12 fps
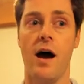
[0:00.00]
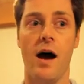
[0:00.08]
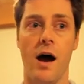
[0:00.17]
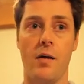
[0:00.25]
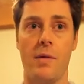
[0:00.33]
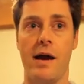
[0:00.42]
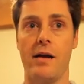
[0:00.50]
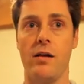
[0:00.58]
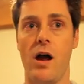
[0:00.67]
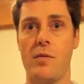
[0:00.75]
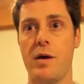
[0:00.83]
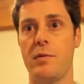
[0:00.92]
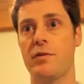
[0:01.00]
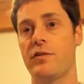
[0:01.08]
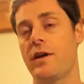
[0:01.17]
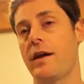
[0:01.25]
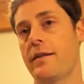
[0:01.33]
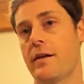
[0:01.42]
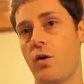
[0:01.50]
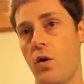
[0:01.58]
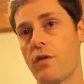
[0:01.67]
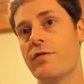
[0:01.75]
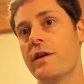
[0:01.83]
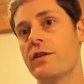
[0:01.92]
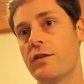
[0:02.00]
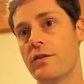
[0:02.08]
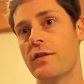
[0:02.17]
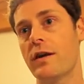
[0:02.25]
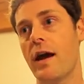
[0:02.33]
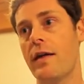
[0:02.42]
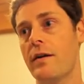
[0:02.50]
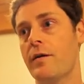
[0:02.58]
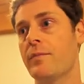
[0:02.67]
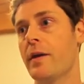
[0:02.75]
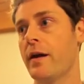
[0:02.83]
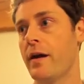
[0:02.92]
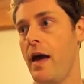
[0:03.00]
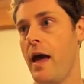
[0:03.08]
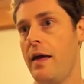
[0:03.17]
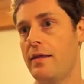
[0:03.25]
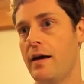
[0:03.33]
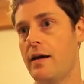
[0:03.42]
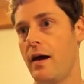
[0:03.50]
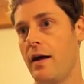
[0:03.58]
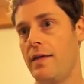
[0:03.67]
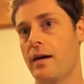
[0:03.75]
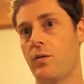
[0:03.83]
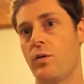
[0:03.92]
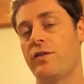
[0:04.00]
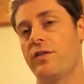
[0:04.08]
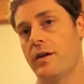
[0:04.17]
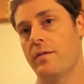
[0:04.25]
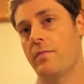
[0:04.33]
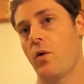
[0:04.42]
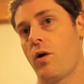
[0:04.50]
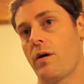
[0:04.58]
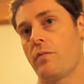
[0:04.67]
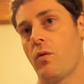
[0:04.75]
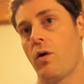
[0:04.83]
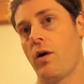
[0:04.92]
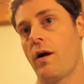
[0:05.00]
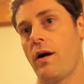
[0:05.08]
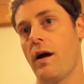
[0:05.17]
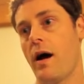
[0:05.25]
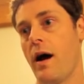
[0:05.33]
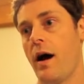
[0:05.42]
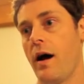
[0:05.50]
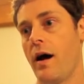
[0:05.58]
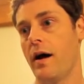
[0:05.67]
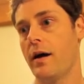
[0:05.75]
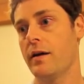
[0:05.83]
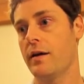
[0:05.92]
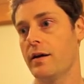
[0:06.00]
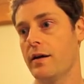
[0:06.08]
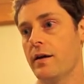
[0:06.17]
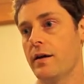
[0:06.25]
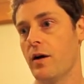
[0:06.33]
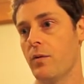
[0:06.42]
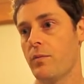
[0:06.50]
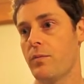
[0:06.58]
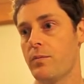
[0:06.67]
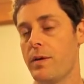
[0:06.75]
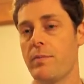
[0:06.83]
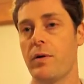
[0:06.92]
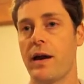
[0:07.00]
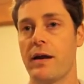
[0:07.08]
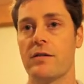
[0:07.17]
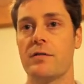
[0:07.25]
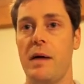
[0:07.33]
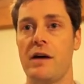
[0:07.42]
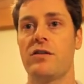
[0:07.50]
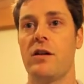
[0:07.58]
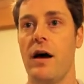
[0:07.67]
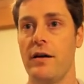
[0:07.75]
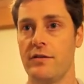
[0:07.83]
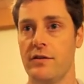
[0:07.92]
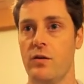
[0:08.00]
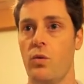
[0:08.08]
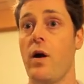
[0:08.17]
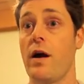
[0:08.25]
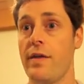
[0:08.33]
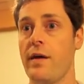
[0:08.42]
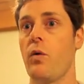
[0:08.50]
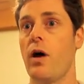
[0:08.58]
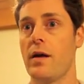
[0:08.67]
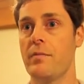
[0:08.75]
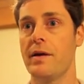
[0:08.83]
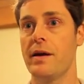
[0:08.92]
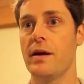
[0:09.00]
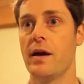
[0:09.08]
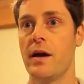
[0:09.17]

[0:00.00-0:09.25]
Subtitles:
and a lot of people just getting their core features together. And then I think we're seeing more and more, people getting specialized into where they want to be.